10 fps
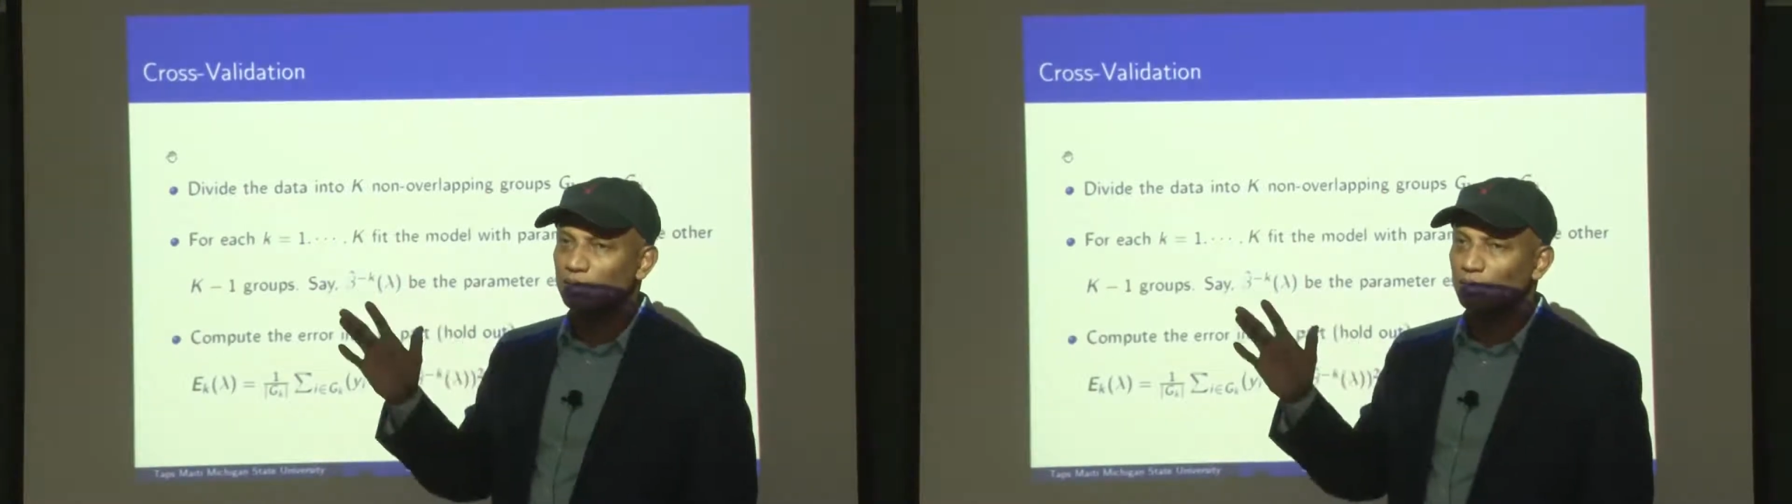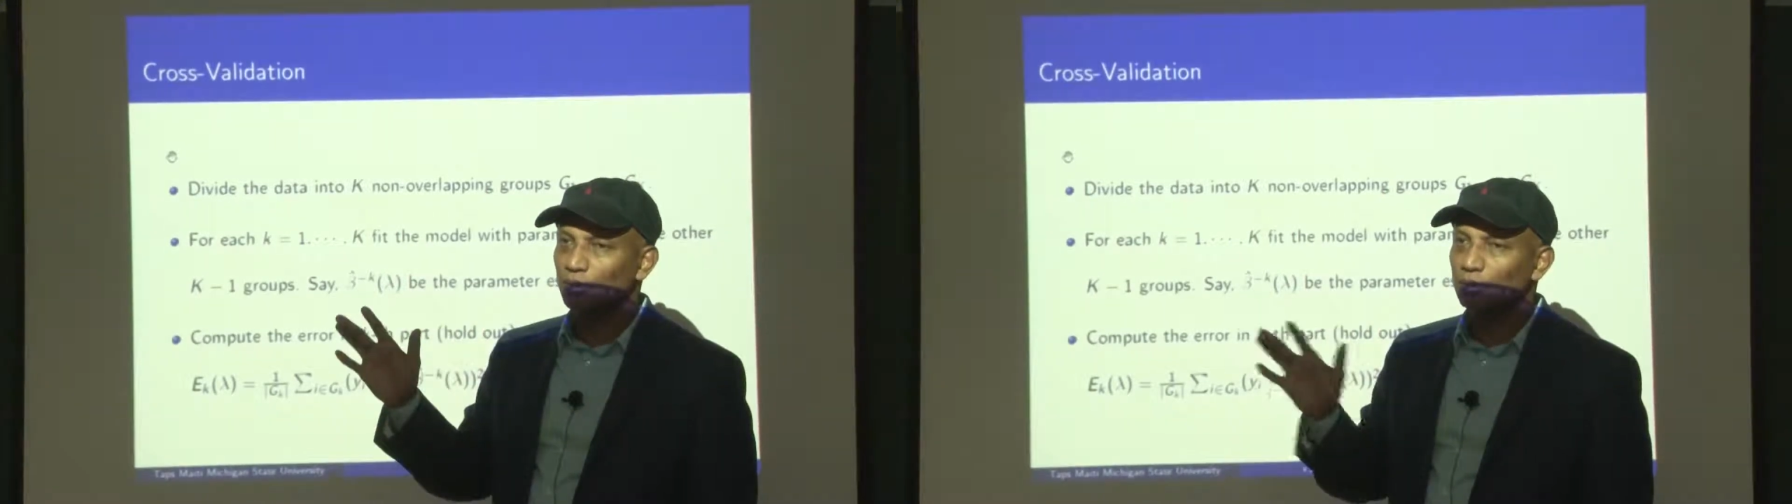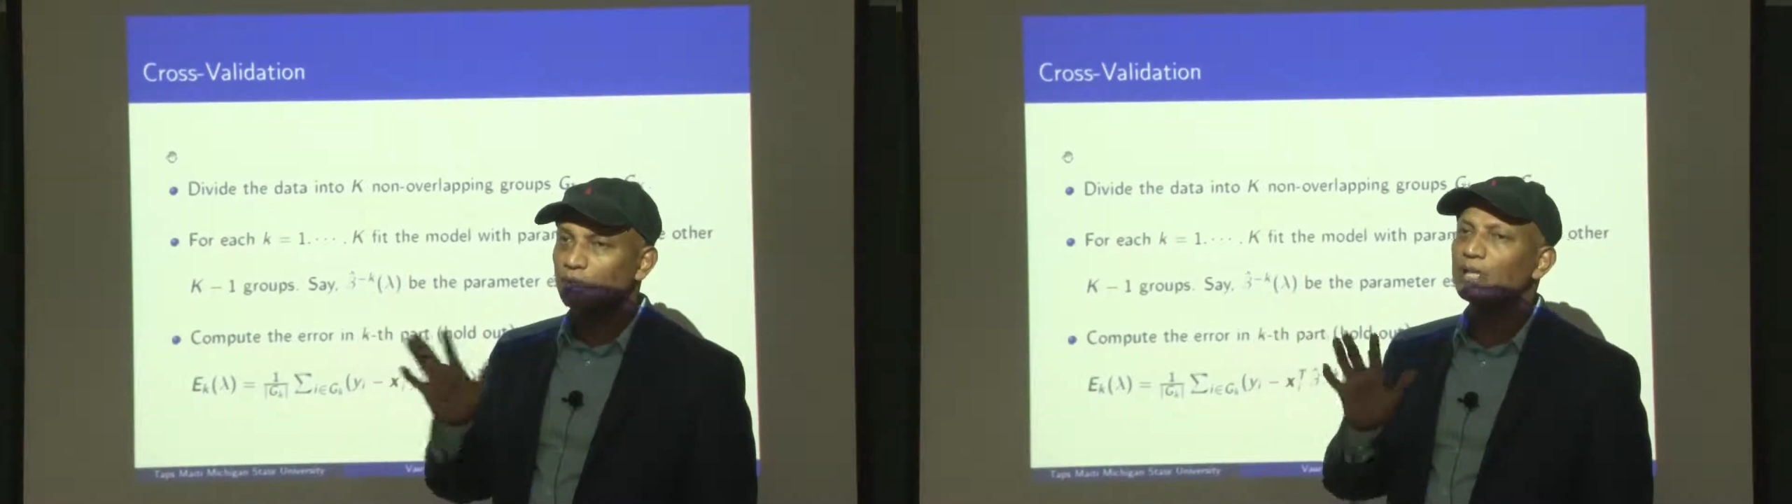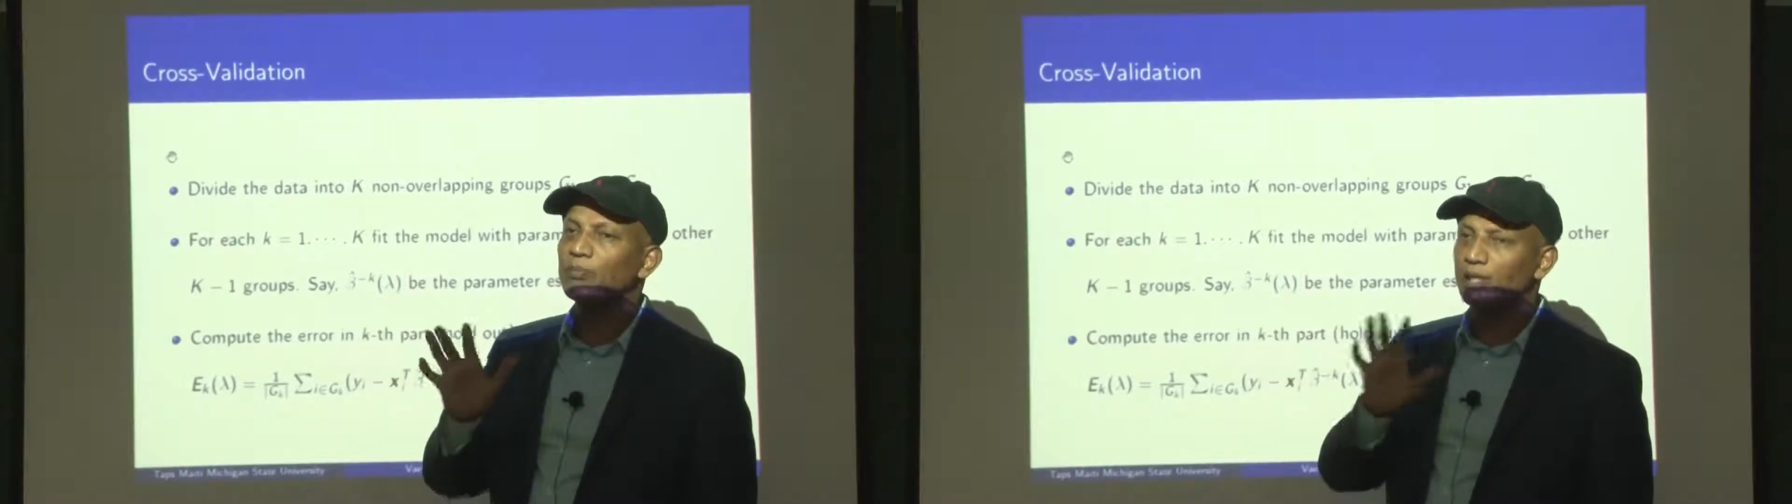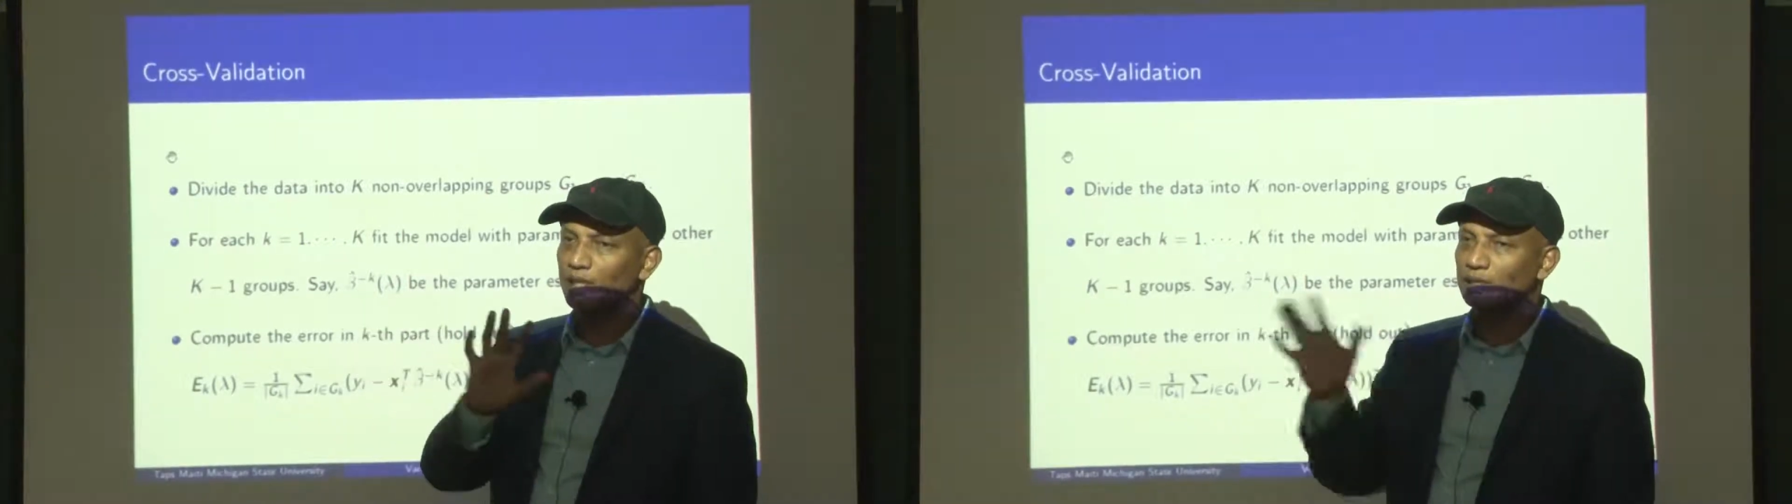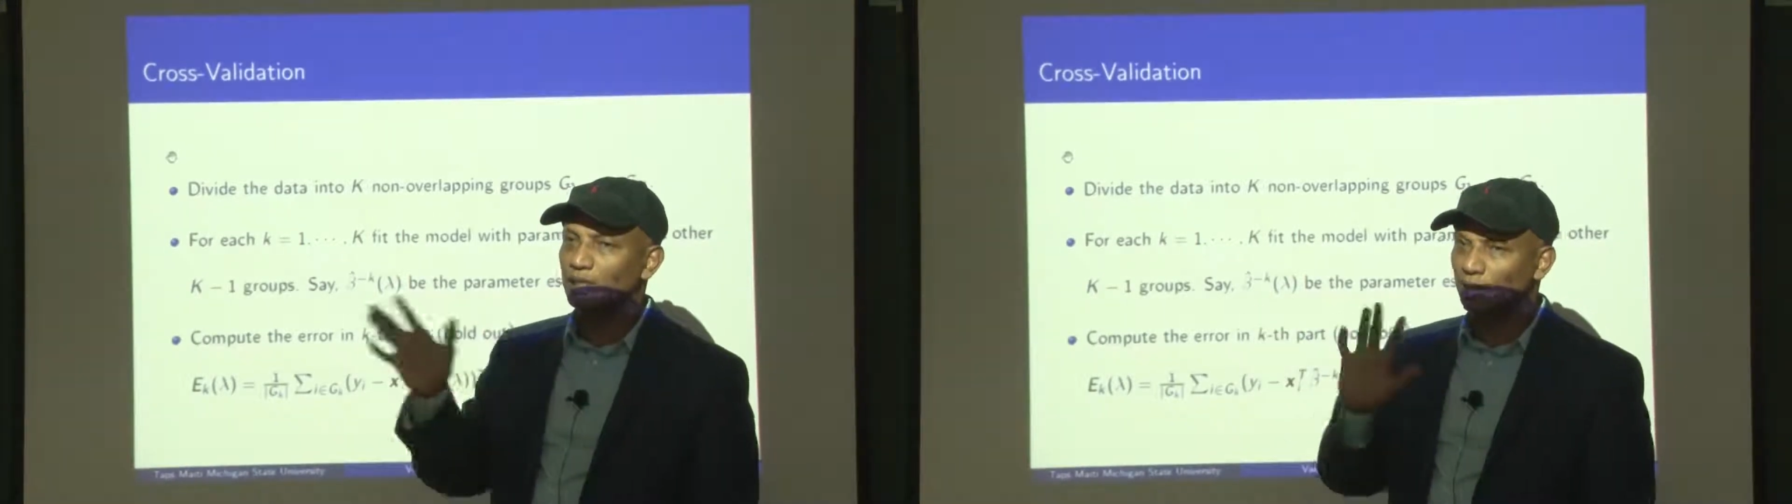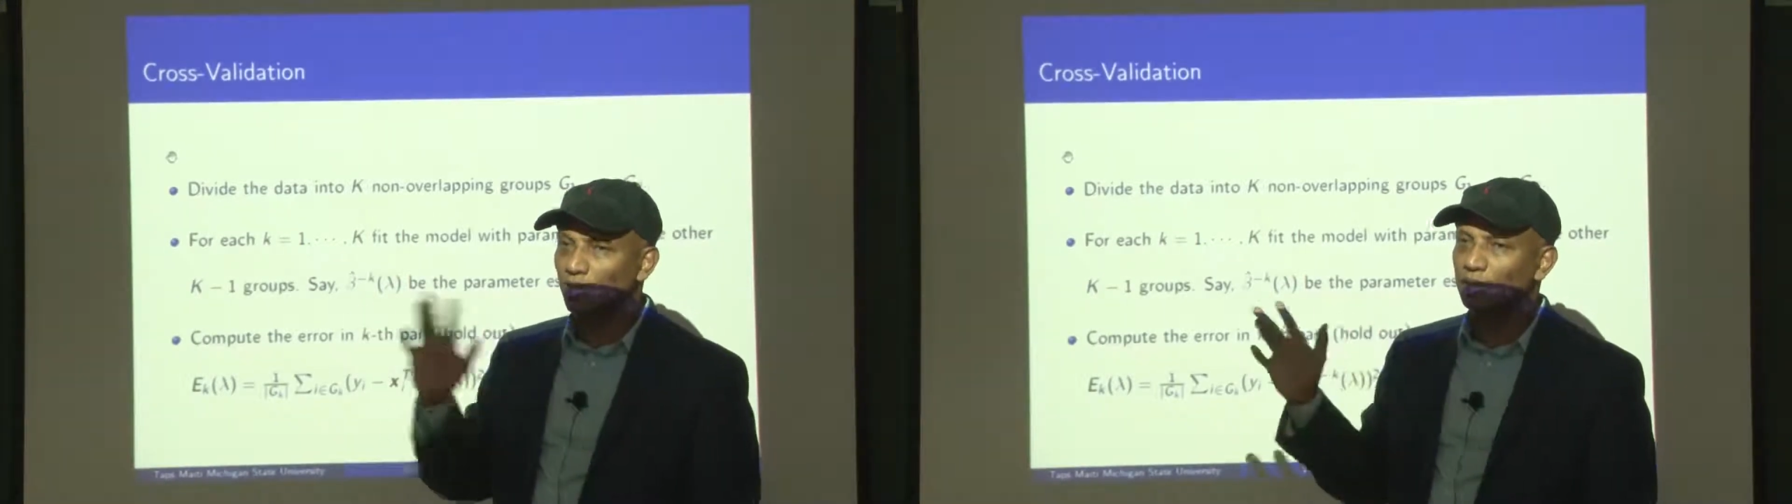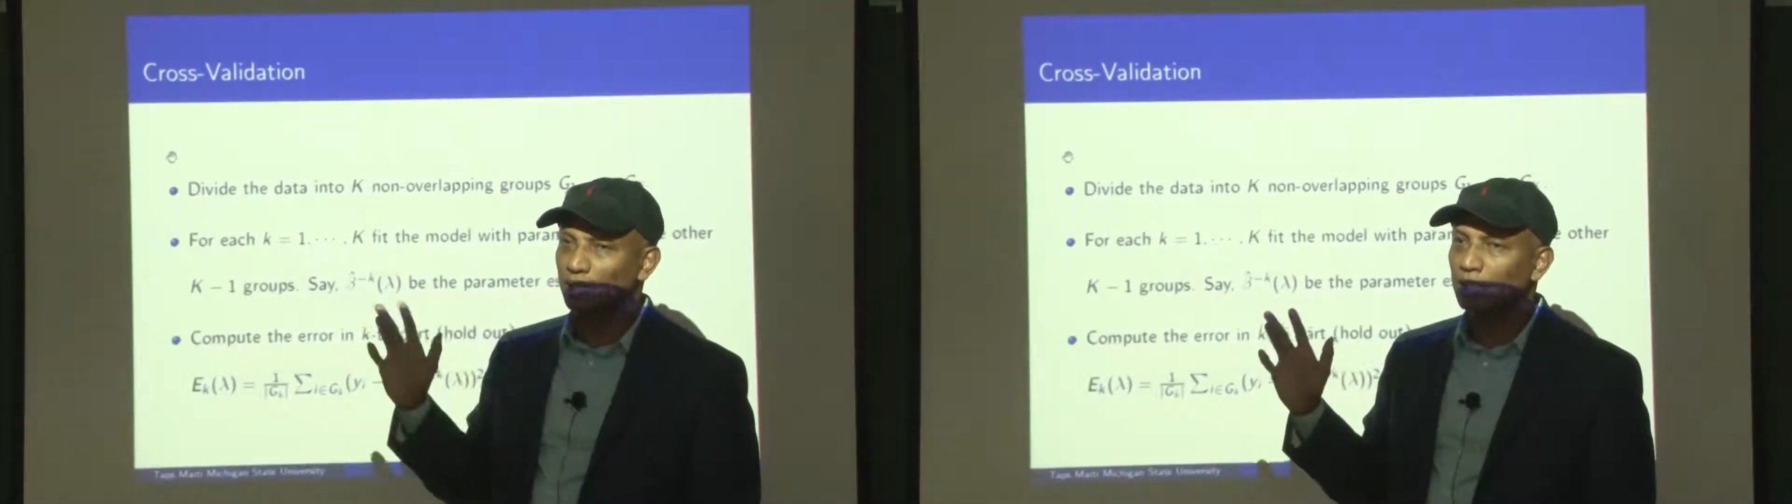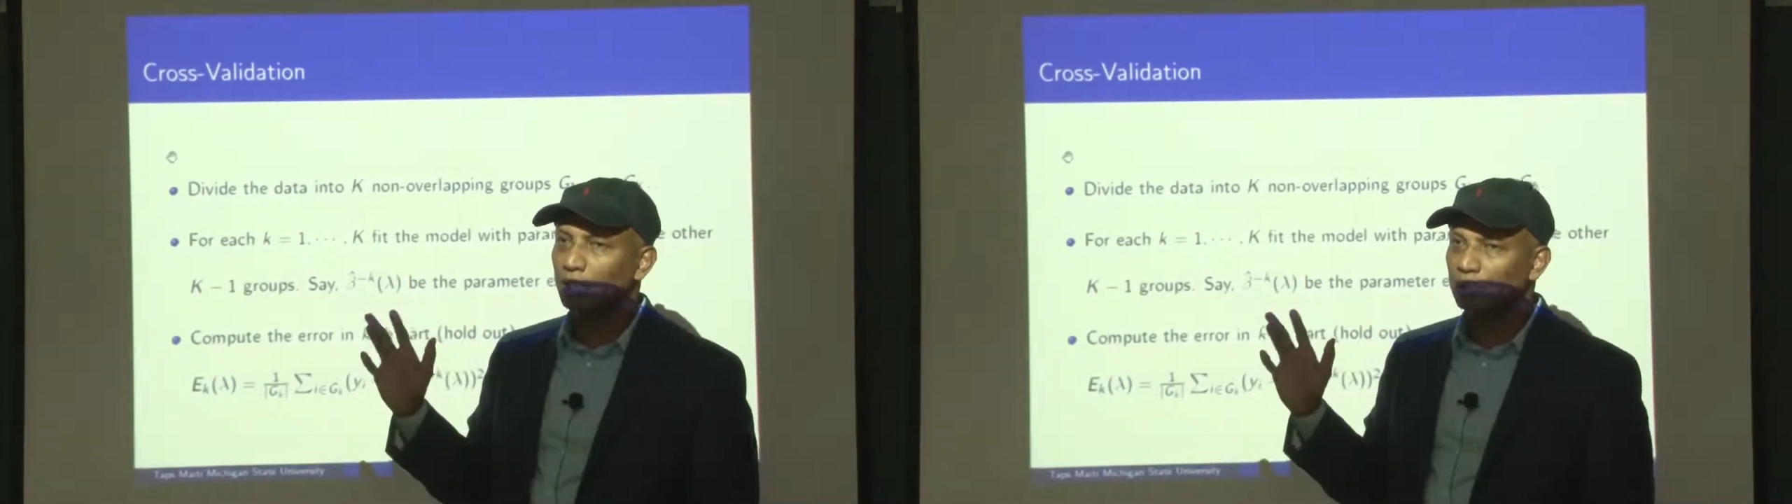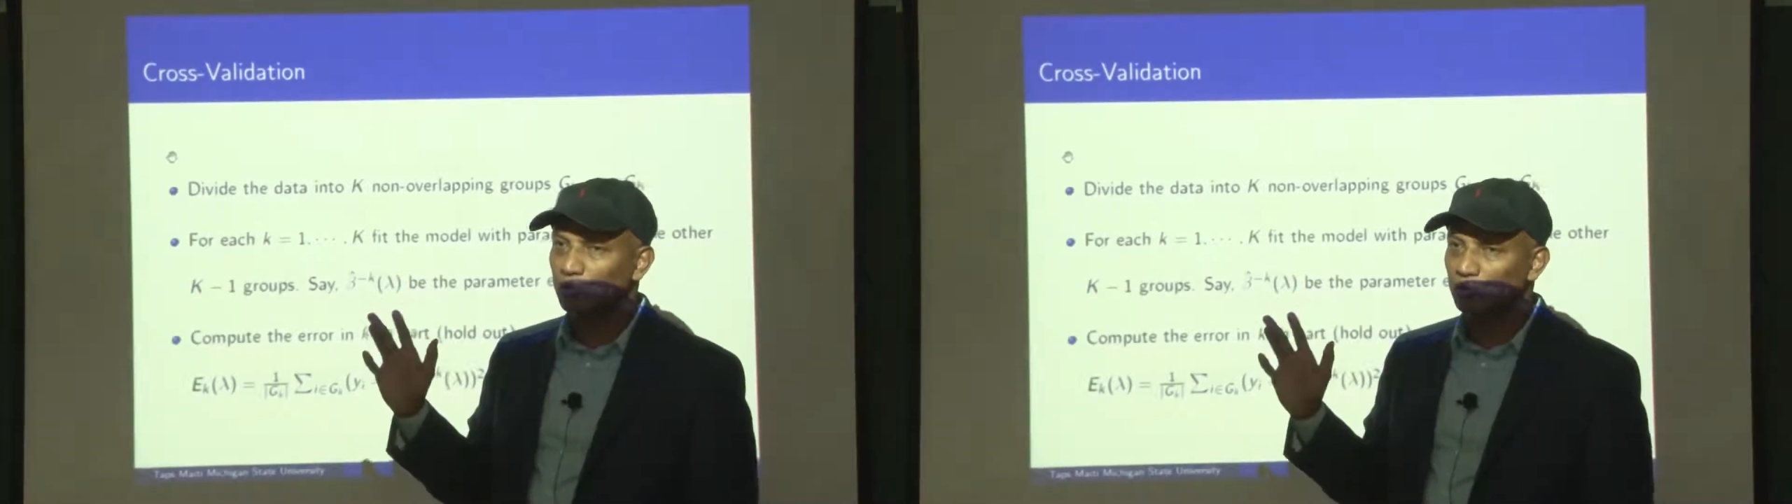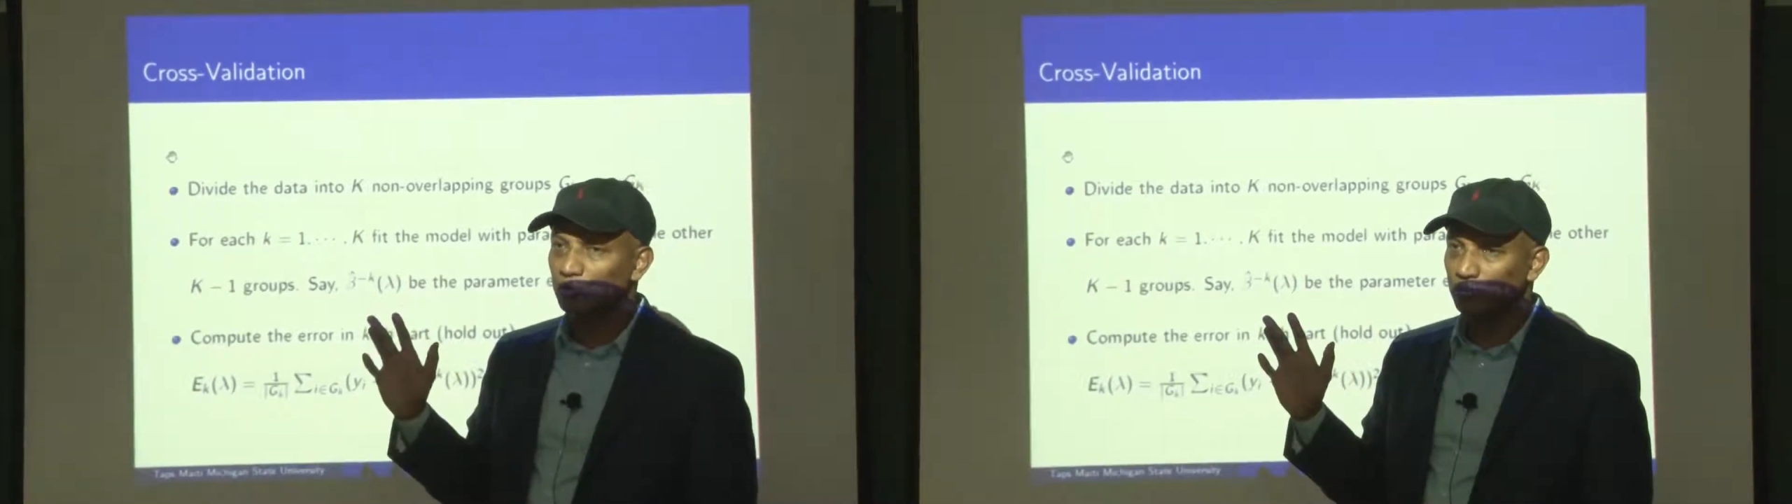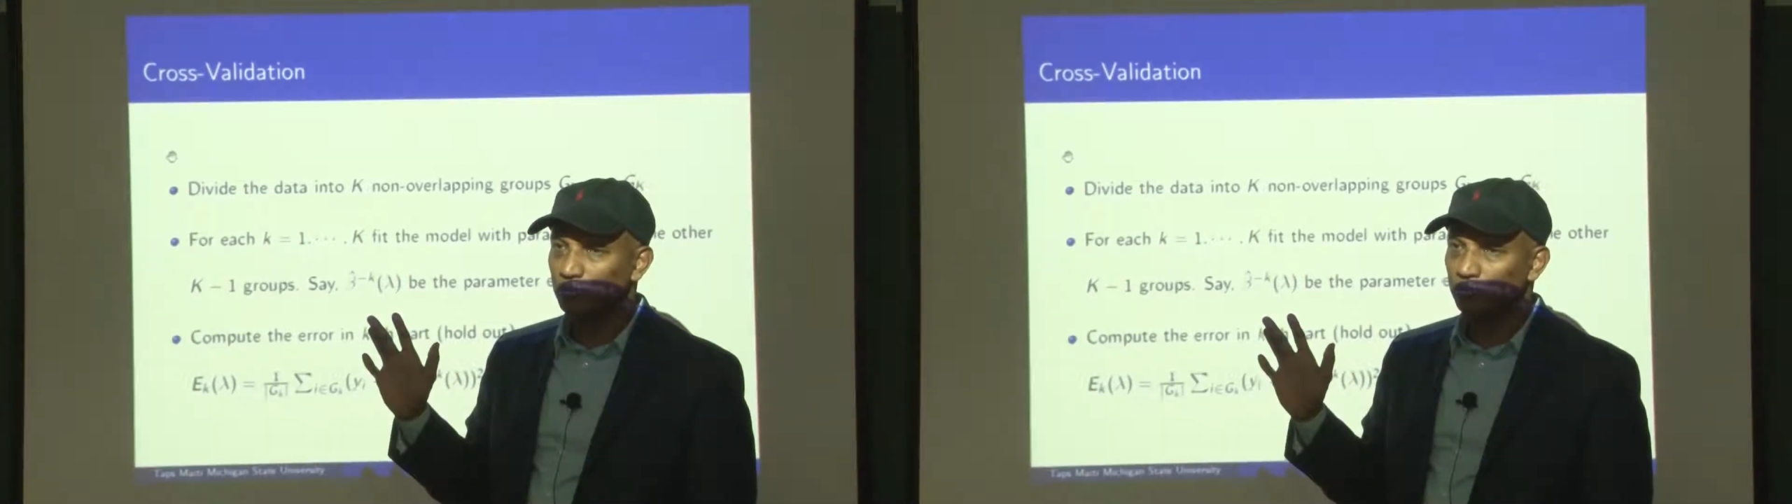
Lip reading: So that betas are not really usable,